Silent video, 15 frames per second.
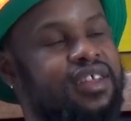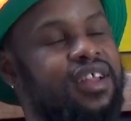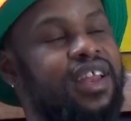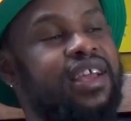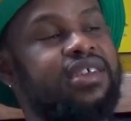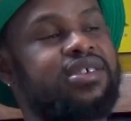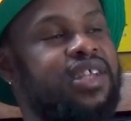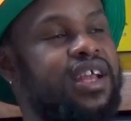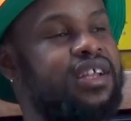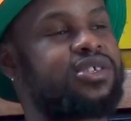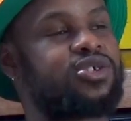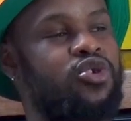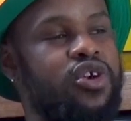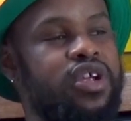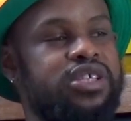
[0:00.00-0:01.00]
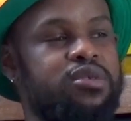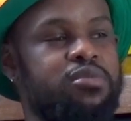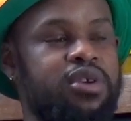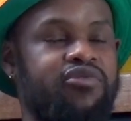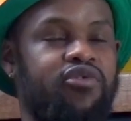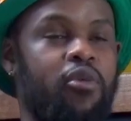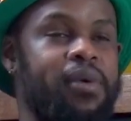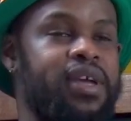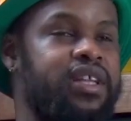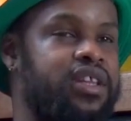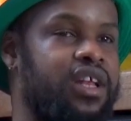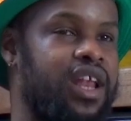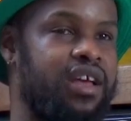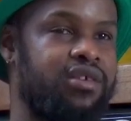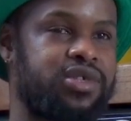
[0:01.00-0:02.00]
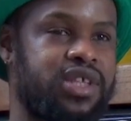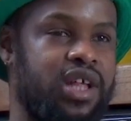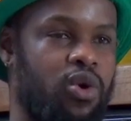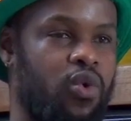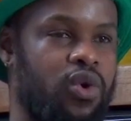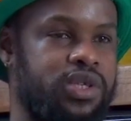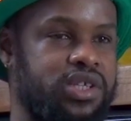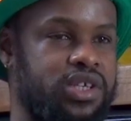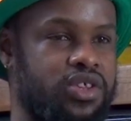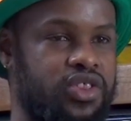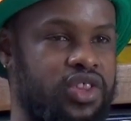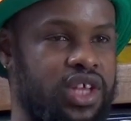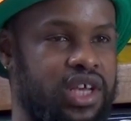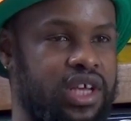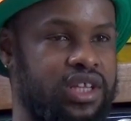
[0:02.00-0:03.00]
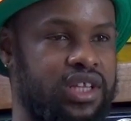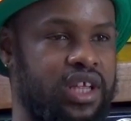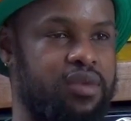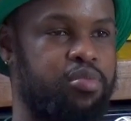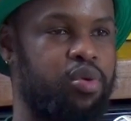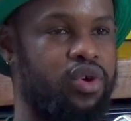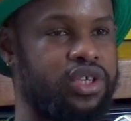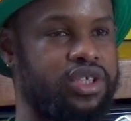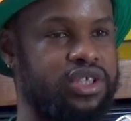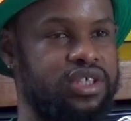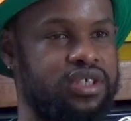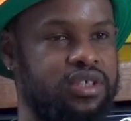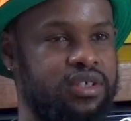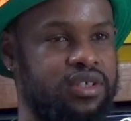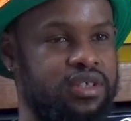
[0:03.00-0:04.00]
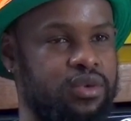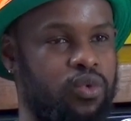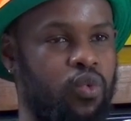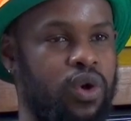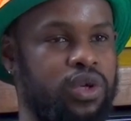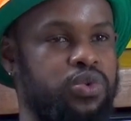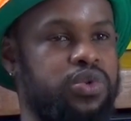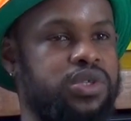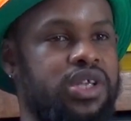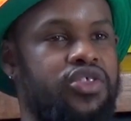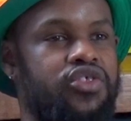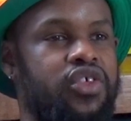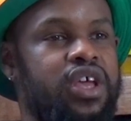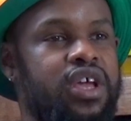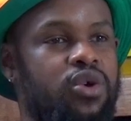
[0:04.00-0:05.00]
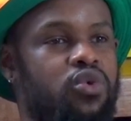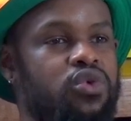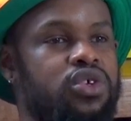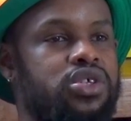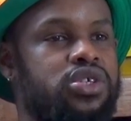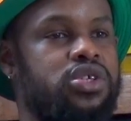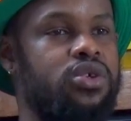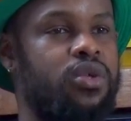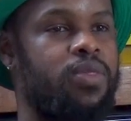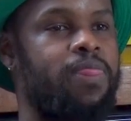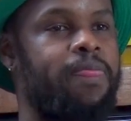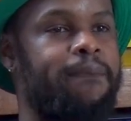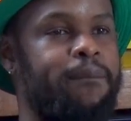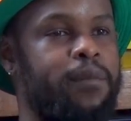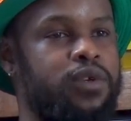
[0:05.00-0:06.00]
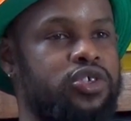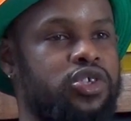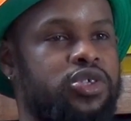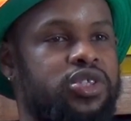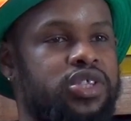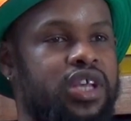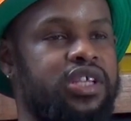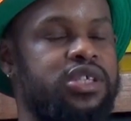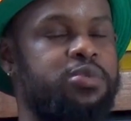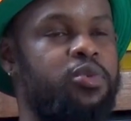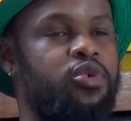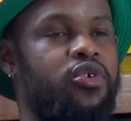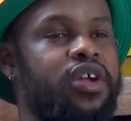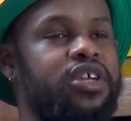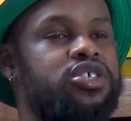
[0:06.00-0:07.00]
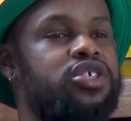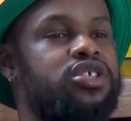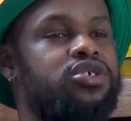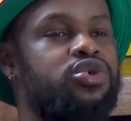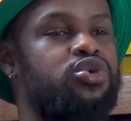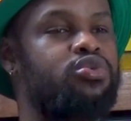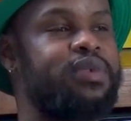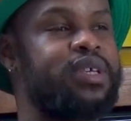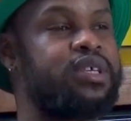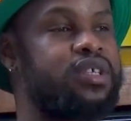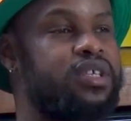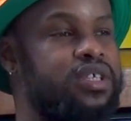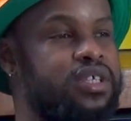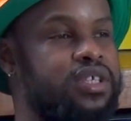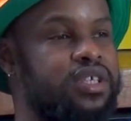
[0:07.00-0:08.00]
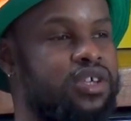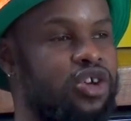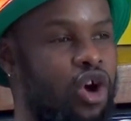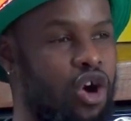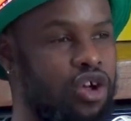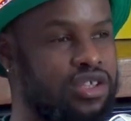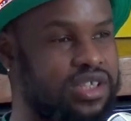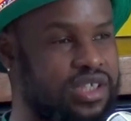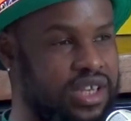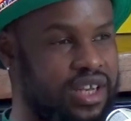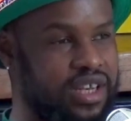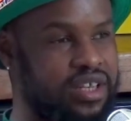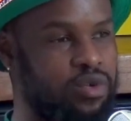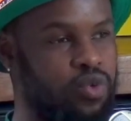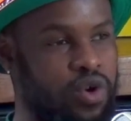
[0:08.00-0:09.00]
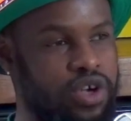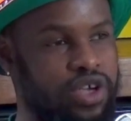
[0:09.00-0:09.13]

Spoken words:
The lifestyle is crazy, but for me, the lifestyle wasn't a thing at that point. What was a thing was just the inspiration to be constantly